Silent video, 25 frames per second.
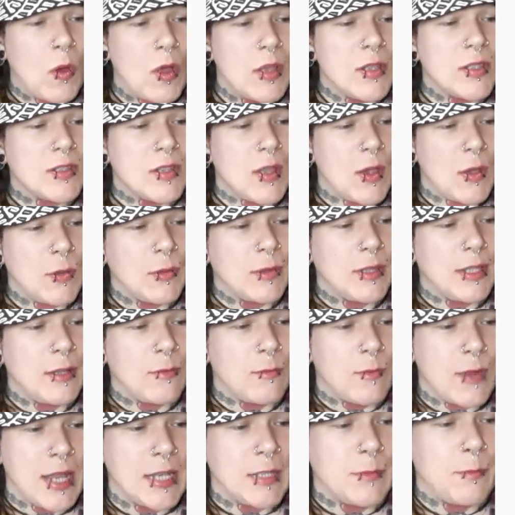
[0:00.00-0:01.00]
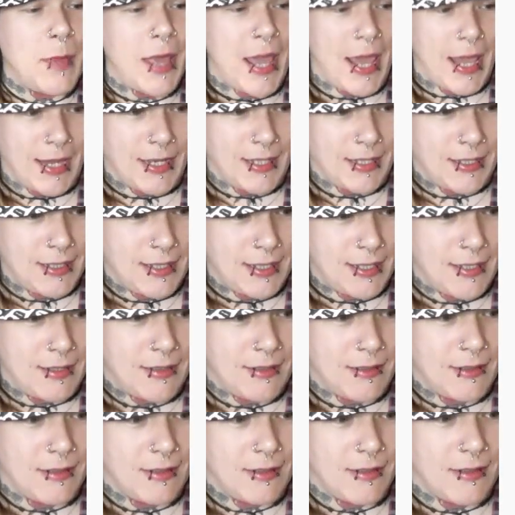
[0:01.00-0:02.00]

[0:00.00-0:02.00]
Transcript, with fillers: was only red paint.